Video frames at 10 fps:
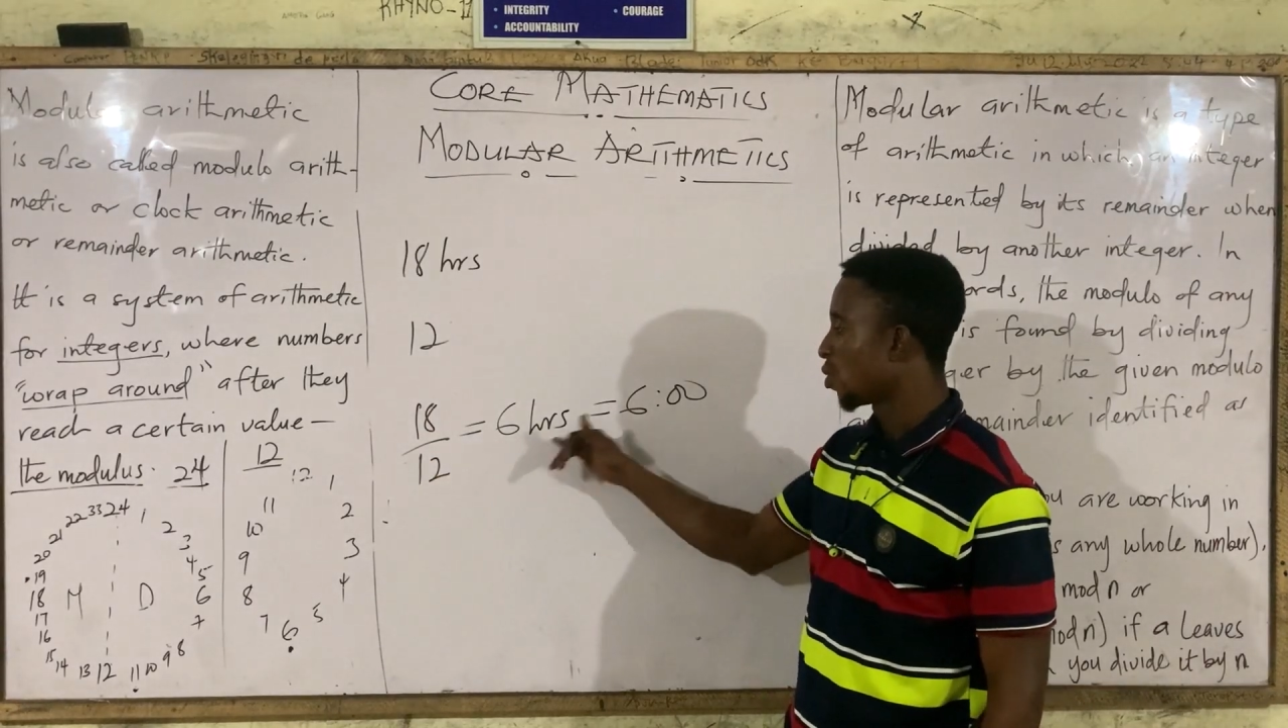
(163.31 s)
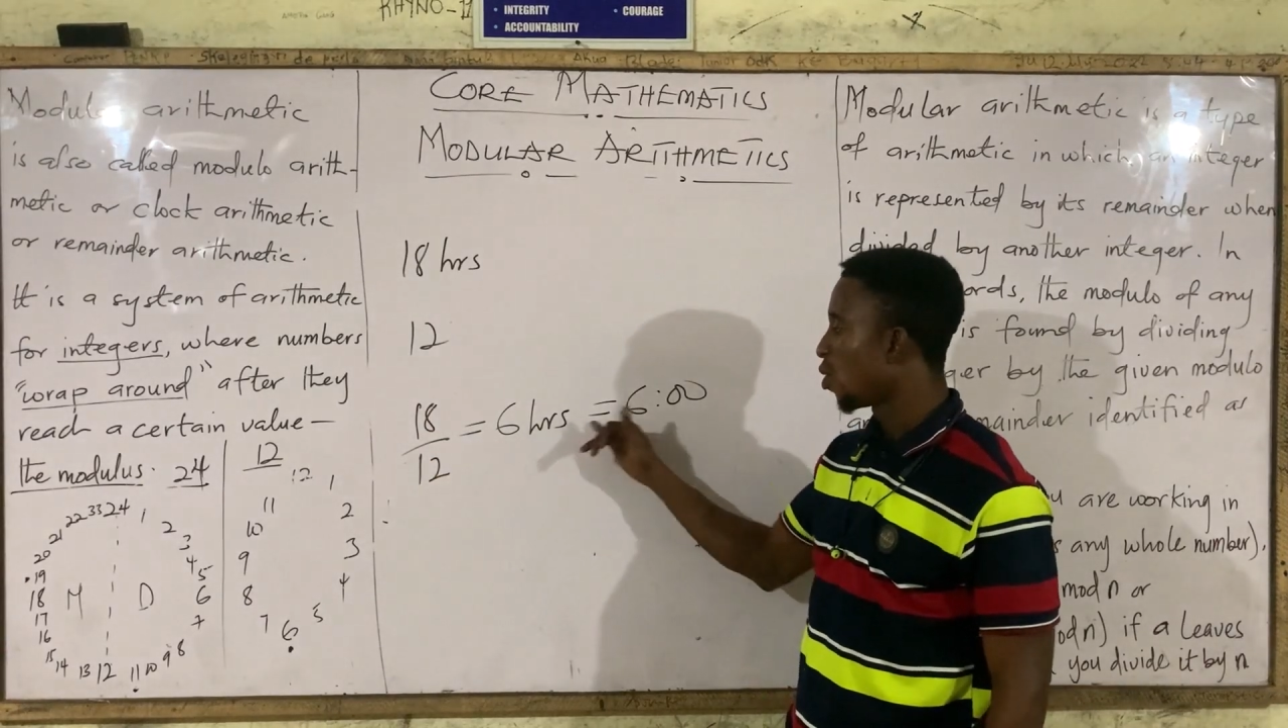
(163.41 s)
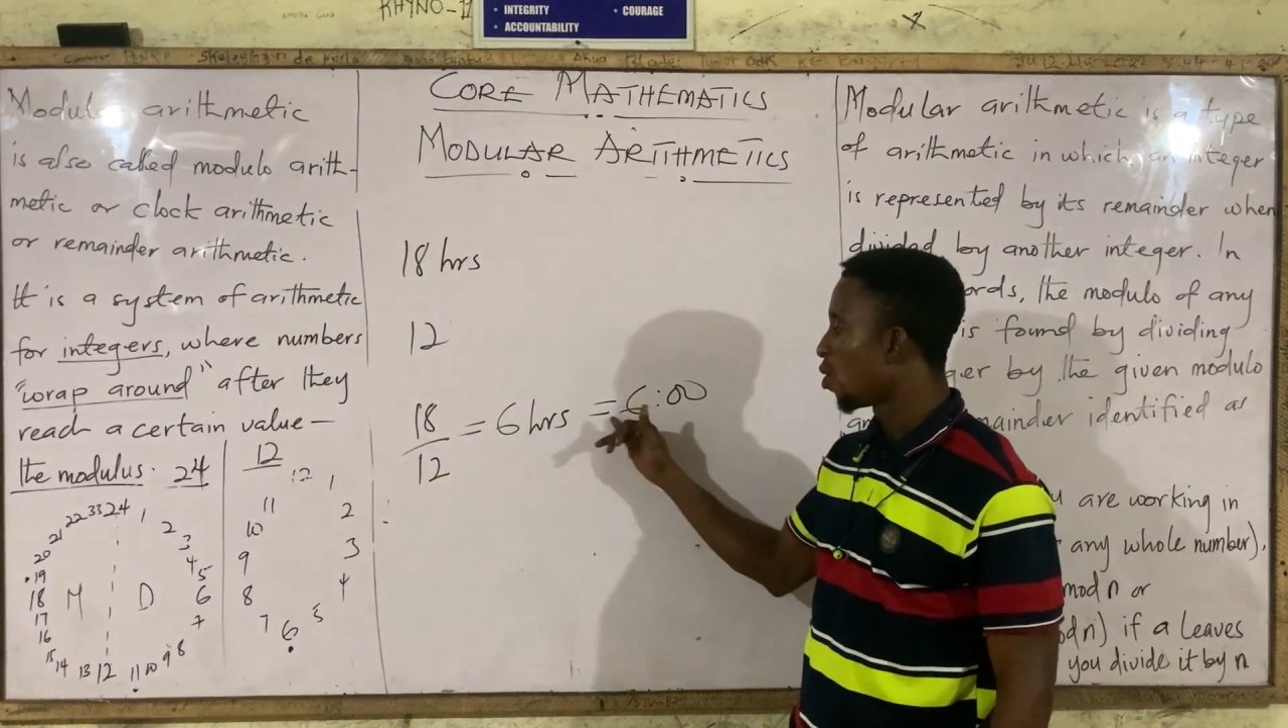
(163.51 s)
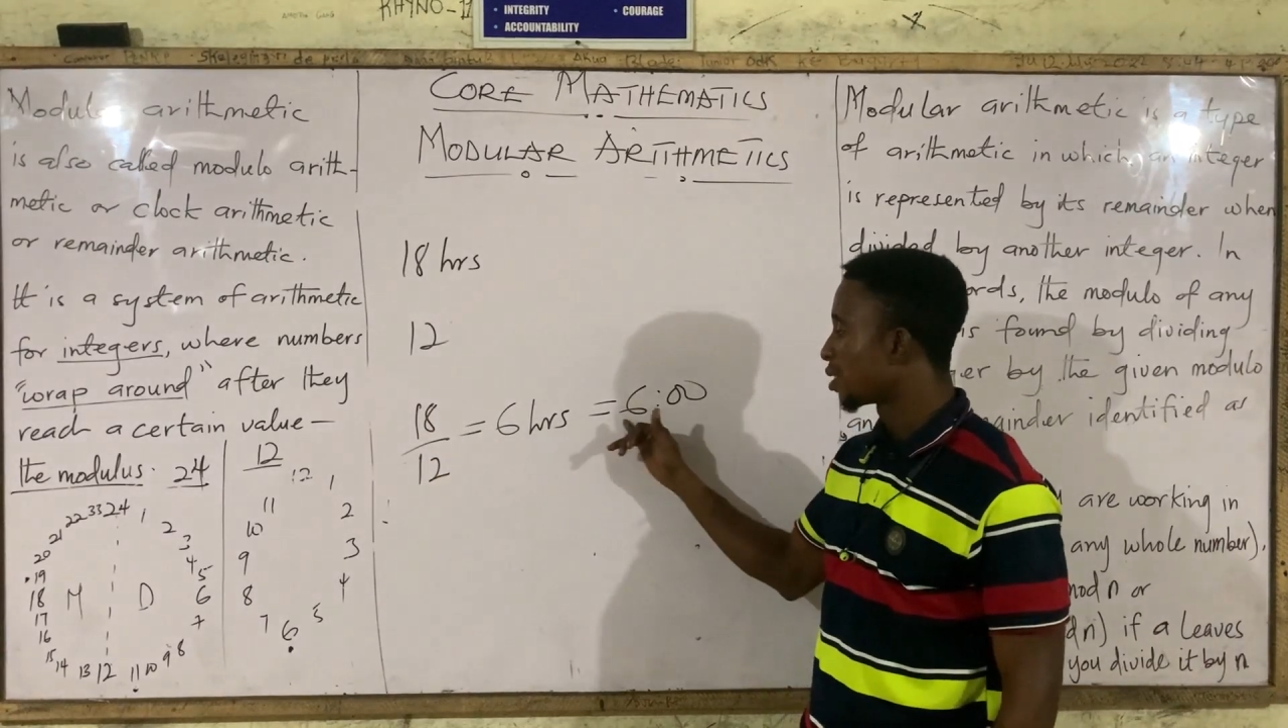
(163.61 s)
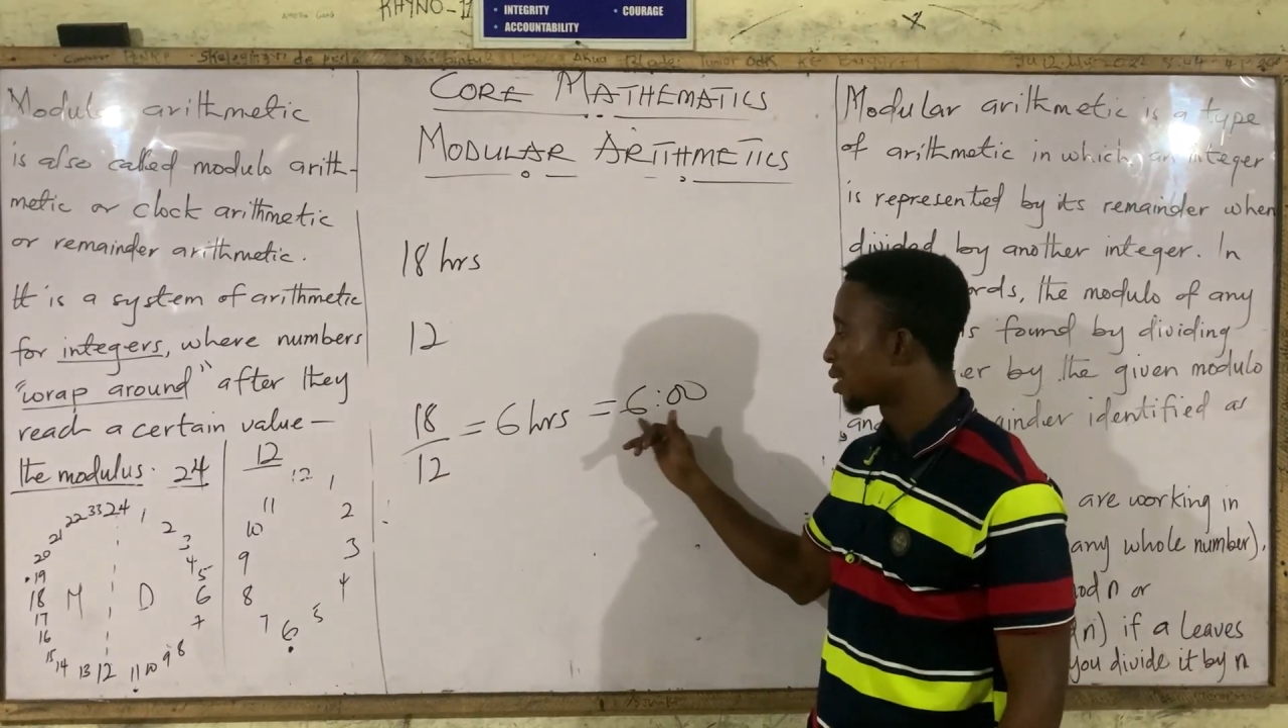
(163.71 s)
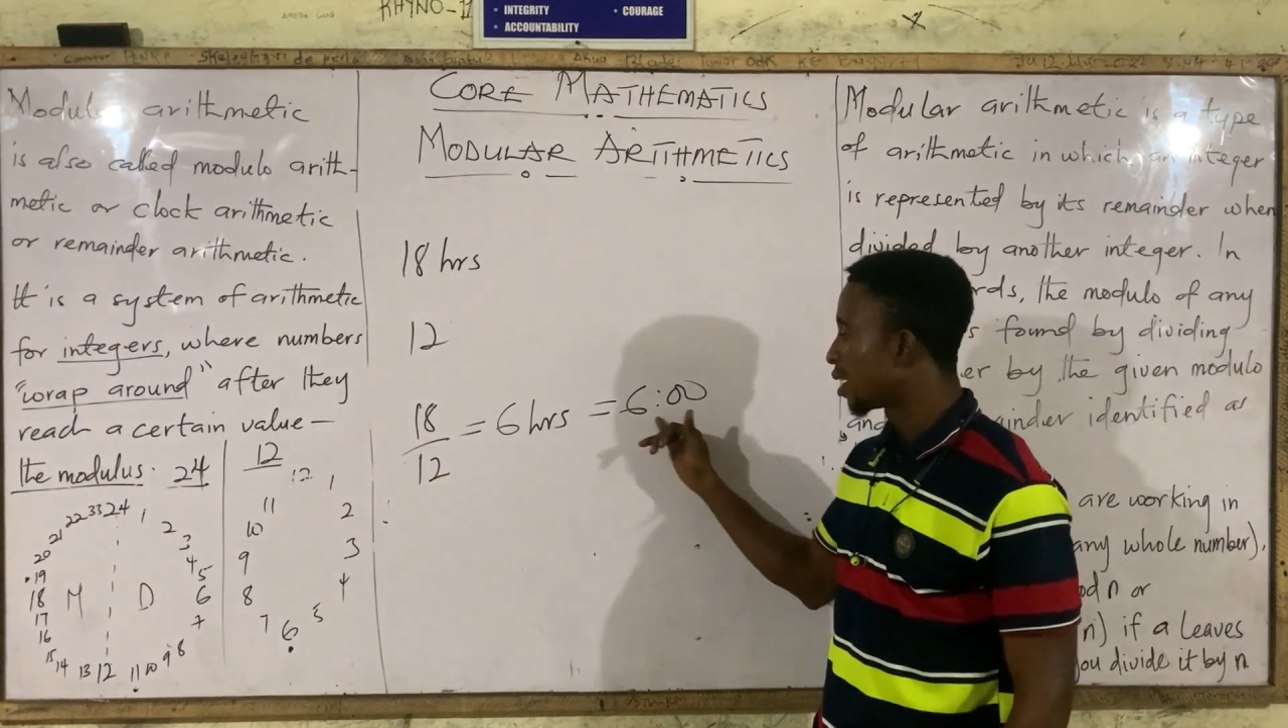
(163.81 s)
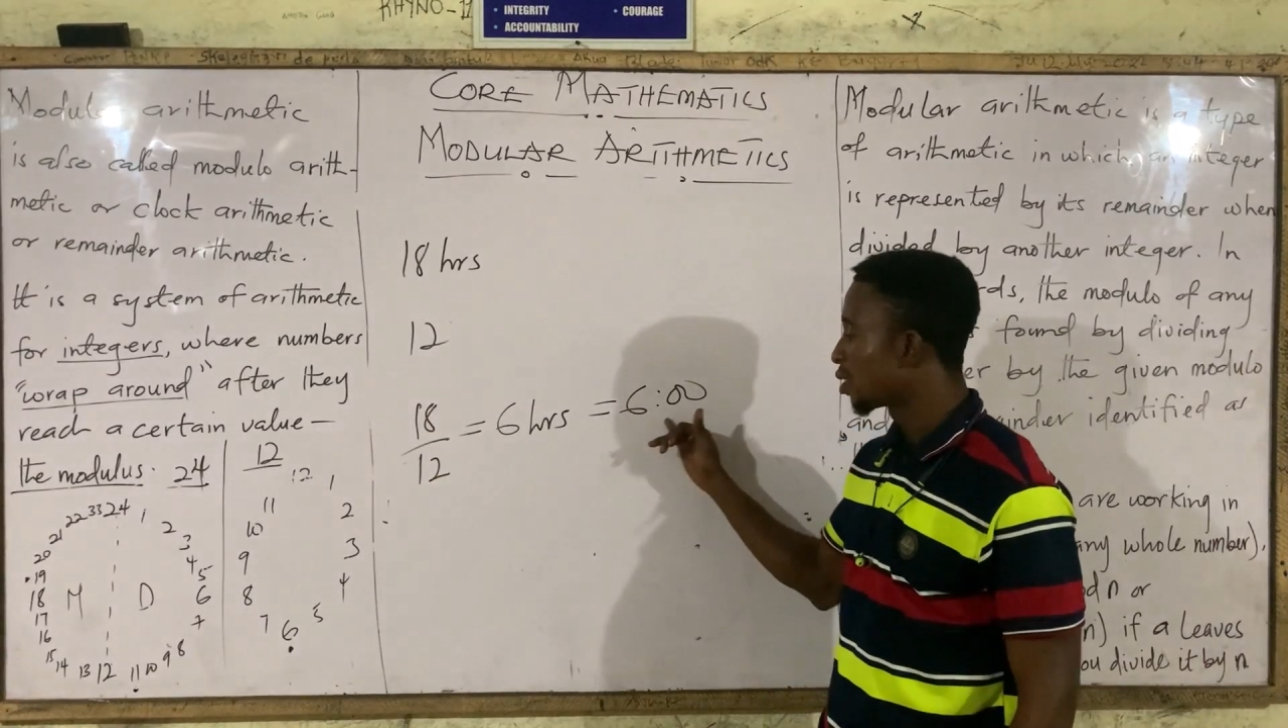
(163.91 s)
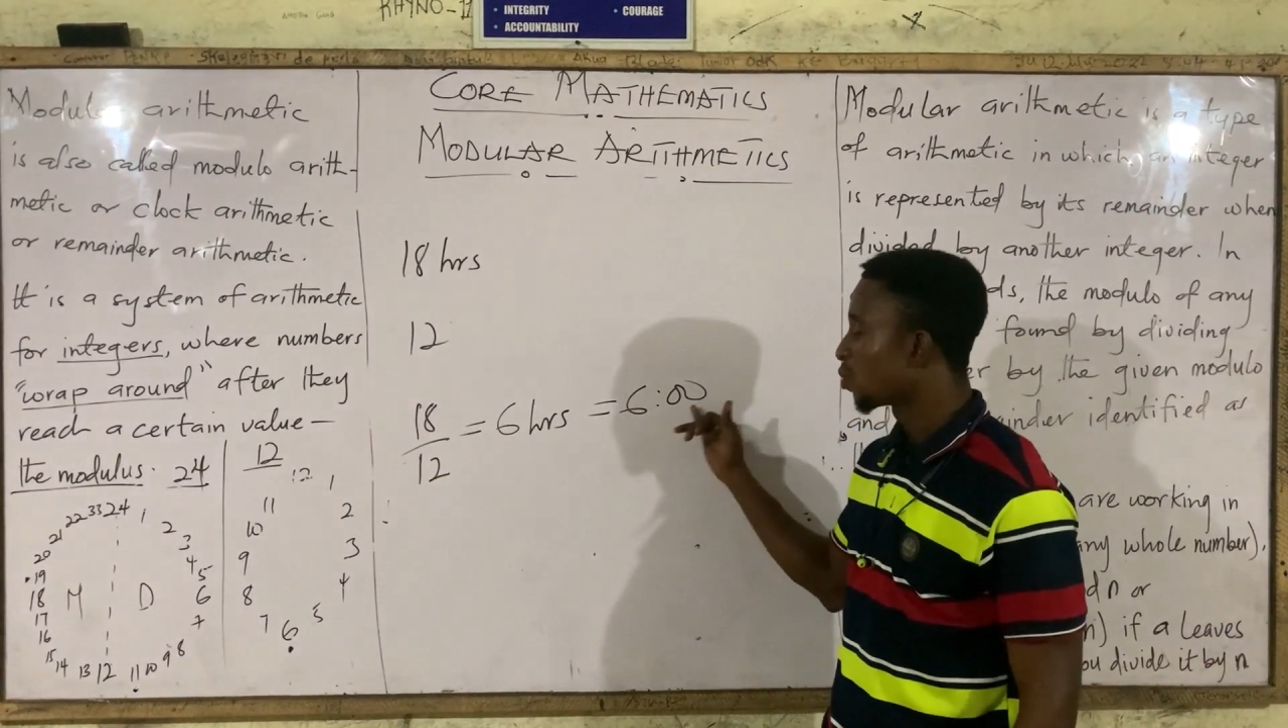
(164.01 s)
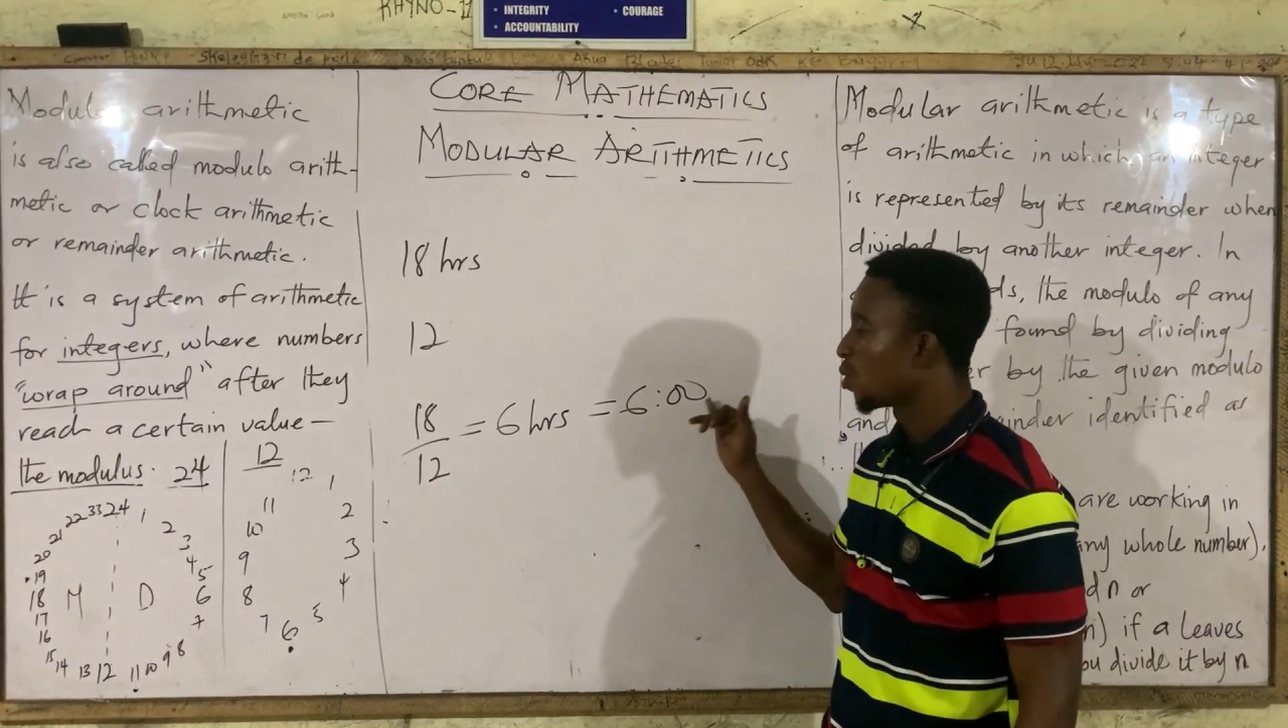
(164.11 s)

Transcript: or 6